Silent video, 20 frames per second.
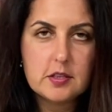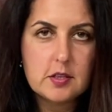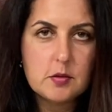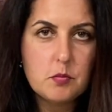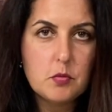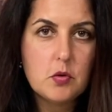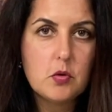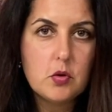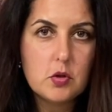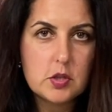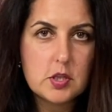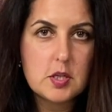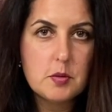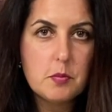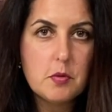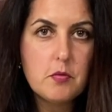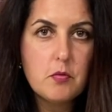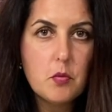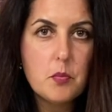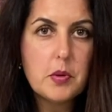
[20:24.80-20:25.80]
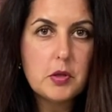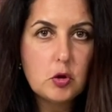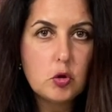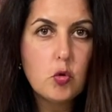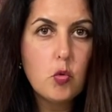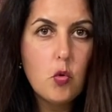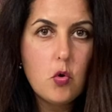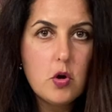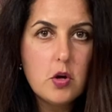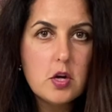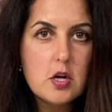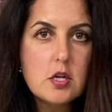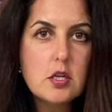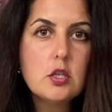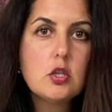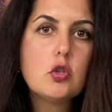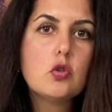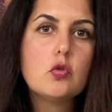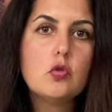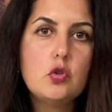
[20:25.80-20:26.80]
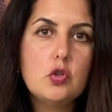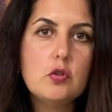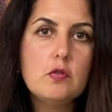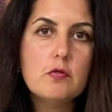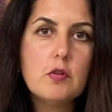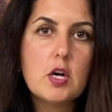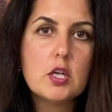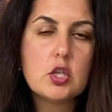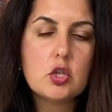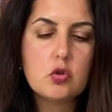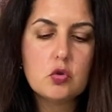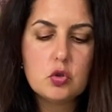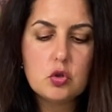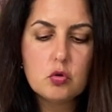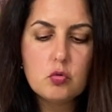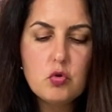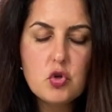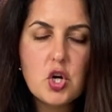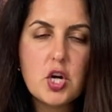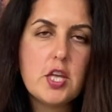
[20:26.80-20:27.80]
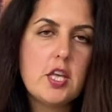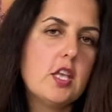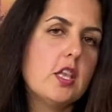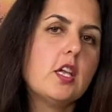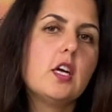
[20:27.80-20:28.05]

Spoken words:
It keeps the motor cool, which is very important,